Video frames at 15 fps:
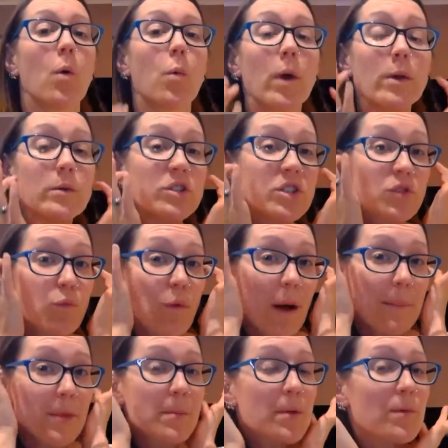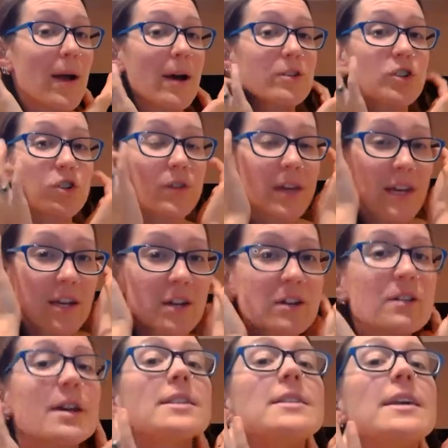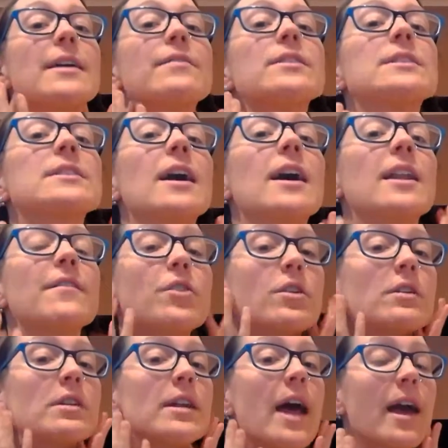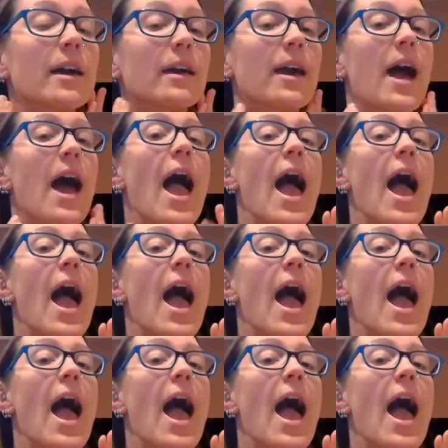We would just rub them around her ear and down the side of her neck.